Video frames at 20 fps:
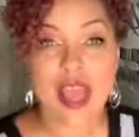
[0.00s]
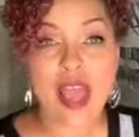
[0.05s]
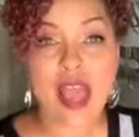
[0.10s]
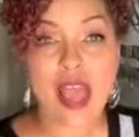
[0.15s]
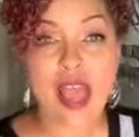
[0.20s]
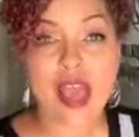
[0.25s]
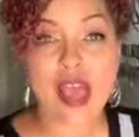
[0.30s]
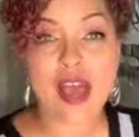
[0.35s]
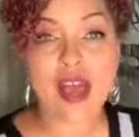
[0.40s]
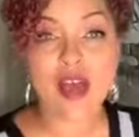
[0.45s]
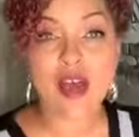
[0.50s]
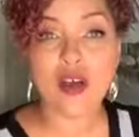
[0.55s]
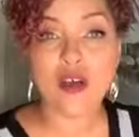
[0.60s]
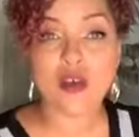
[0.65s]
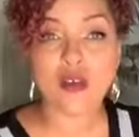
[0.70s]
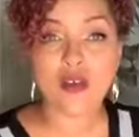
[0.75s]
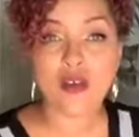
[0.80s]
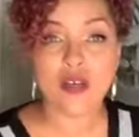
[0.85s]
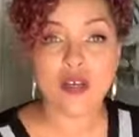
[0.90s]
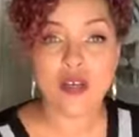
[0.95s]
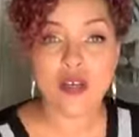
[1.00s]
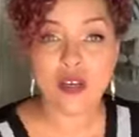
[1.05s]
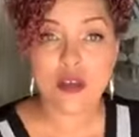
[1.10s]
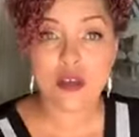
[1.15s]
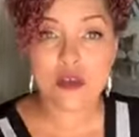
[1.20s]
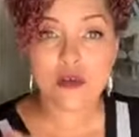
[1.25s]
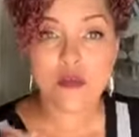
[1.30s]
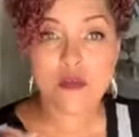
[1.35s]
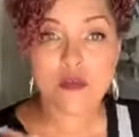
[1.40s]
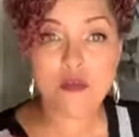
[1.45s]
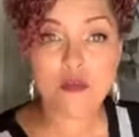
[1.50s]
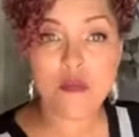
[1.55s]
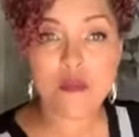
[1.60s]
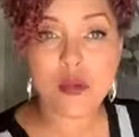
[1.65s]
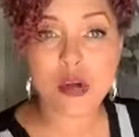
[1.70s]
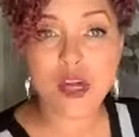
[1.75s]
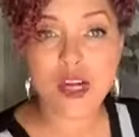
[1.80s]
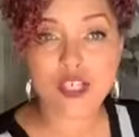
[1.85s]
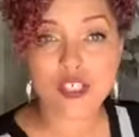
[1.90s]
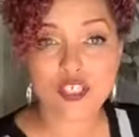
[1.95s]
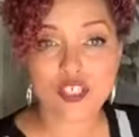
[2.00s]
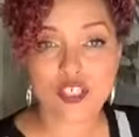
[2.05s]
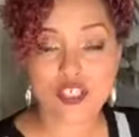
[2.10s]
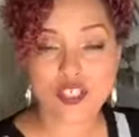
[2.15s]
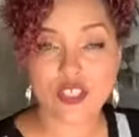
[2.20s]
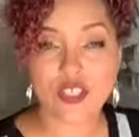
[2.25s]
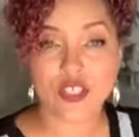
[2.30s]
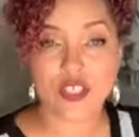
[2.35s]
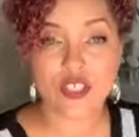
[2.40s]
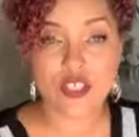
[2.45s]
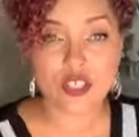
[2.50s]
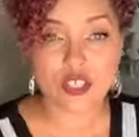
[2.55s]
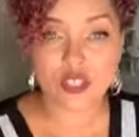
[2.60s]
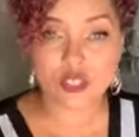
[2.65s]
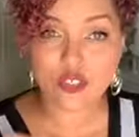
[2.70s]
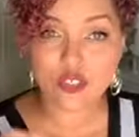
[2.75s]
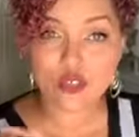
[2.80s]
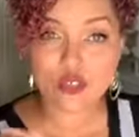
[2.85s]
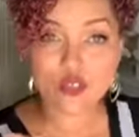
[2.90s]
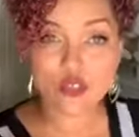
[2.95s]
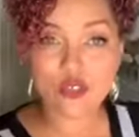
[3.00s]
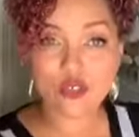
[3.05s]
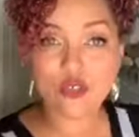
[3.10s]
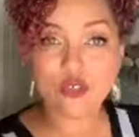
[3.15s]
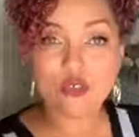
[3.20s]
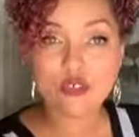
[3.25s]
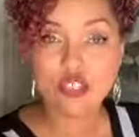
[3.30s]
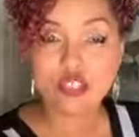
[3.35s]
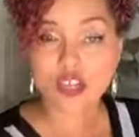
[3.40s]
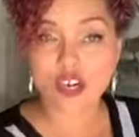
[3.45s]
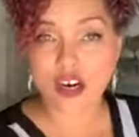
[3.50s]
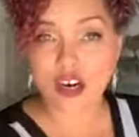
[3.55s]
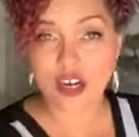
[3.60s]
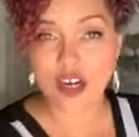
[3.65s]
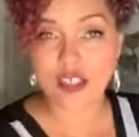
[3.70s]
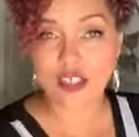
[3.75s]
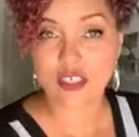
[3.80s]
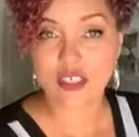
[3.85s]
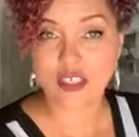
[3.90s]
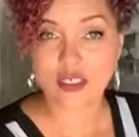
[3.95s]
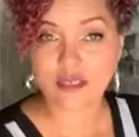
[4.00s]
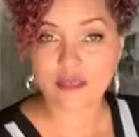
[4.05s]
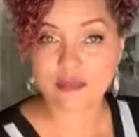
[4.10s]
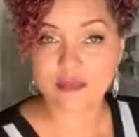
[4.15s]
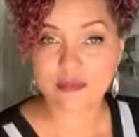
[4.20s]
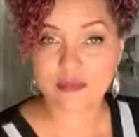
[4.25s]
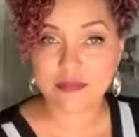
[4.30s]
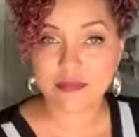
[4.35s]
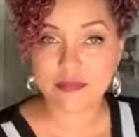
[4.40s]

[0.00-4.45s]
How much do you charge?